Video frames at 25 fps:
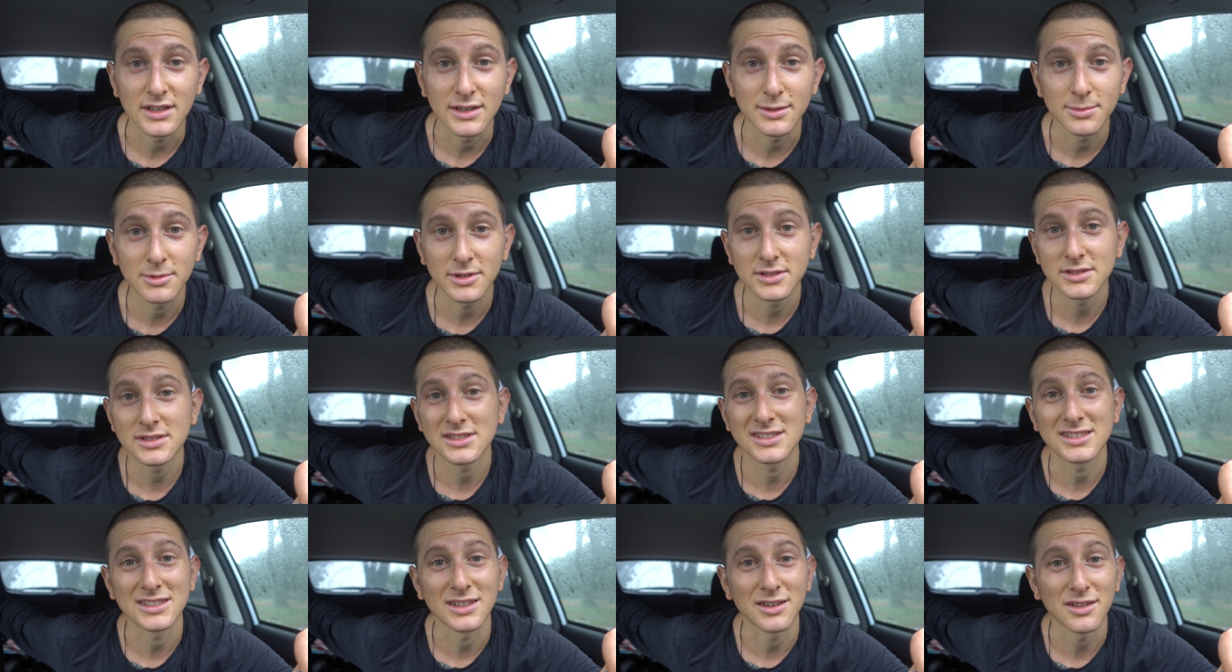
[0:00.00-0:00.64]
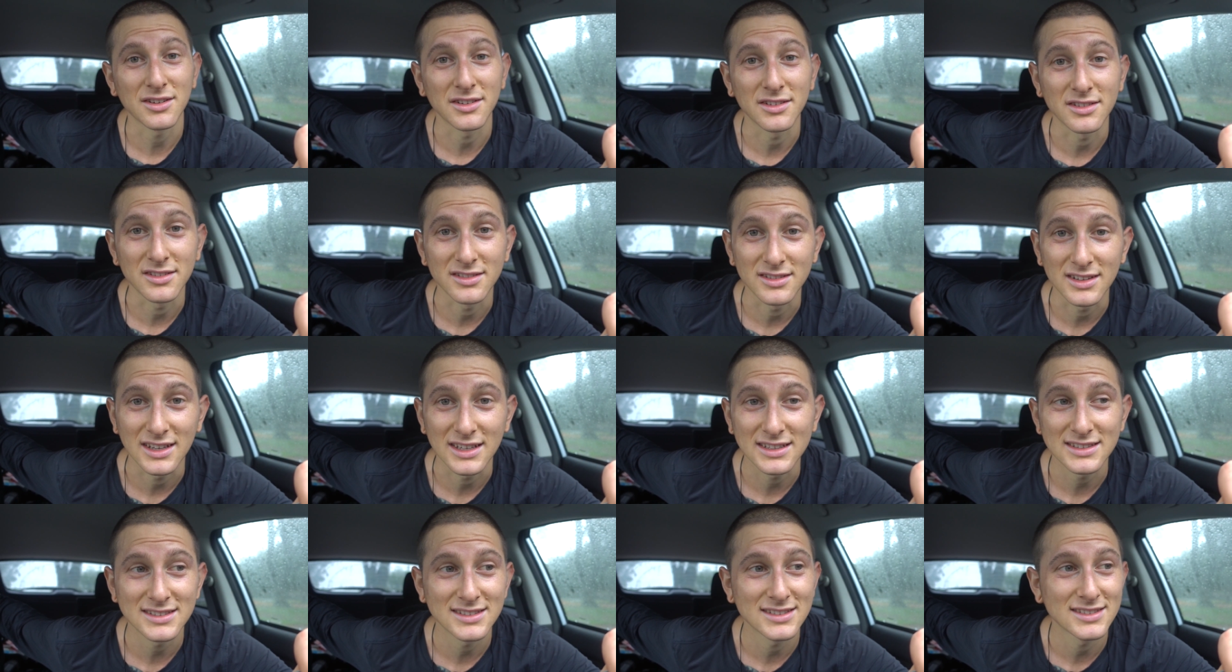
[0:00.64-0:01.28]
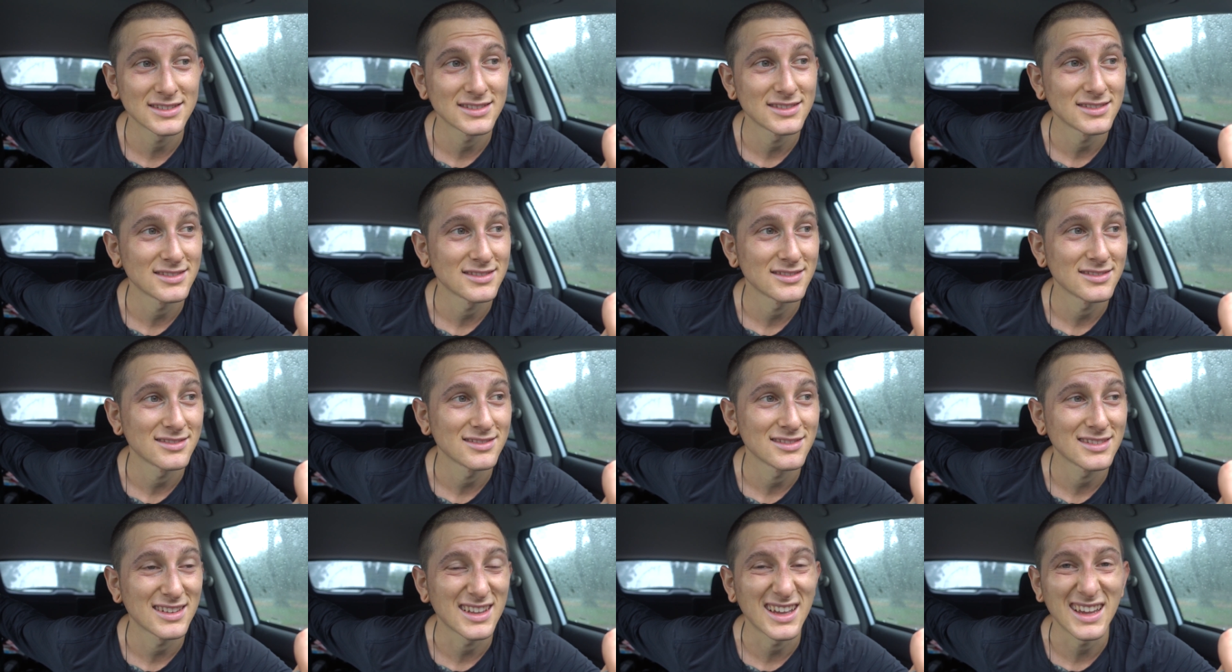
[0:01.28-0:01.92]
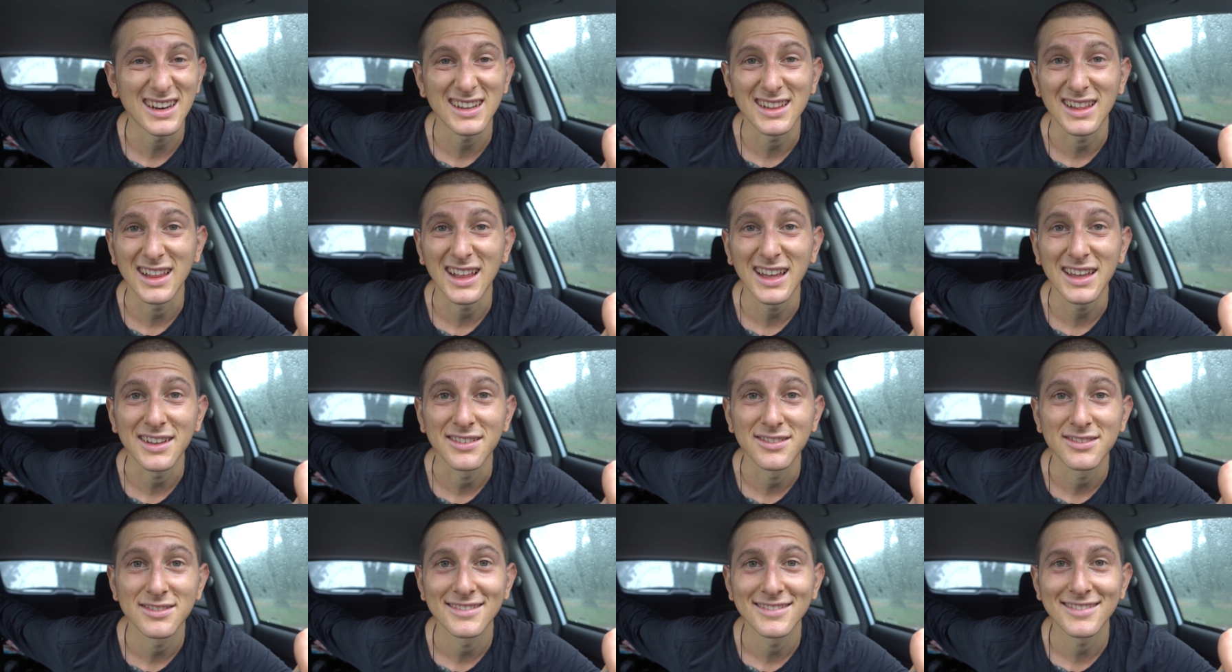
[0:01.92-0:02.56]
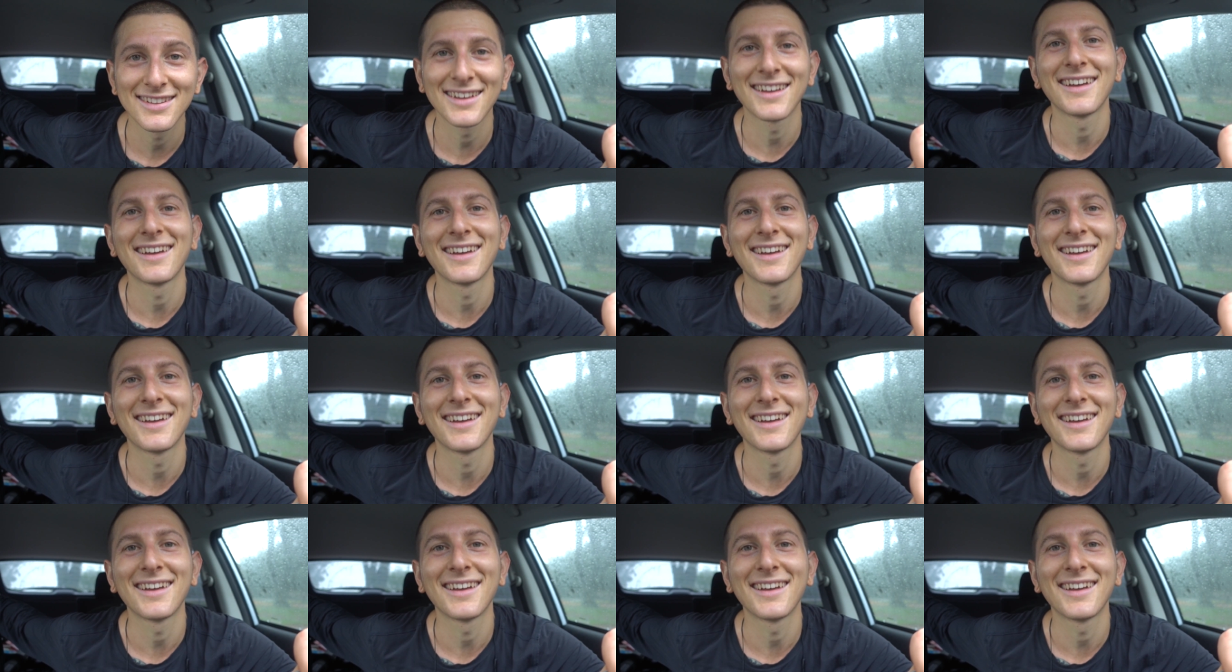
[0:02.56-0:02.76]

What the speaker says: eat a bunch of cereal, and that's kind of life.